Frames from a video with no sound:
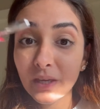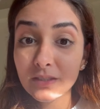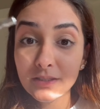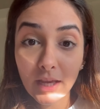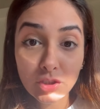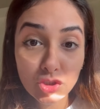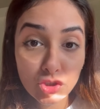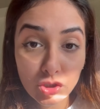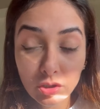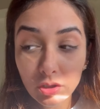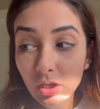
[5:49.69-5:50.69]

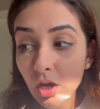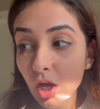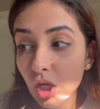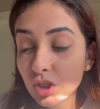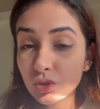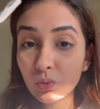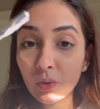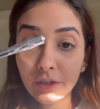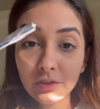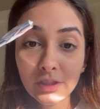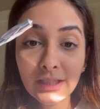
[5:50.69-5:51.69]
texture, so I
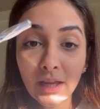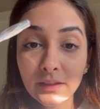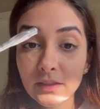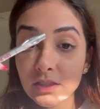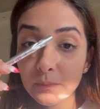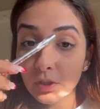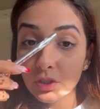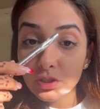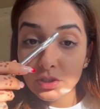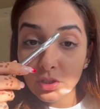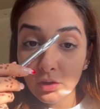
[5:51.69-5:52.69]
really like this
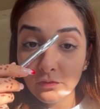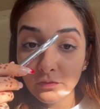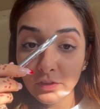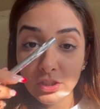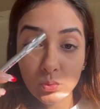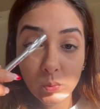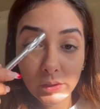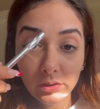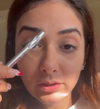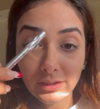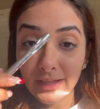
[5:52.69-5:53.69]
because of these
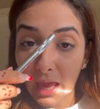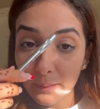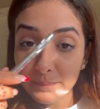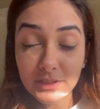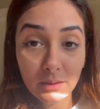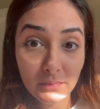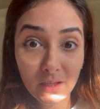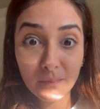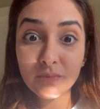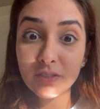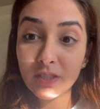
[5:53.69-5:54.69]
weird gaps
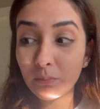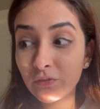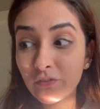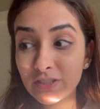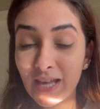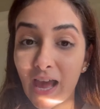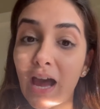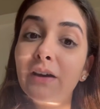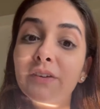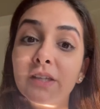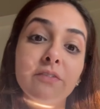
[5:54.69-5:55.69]
sometimes some of us
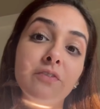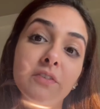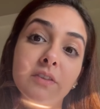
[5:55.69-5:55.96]
have, and if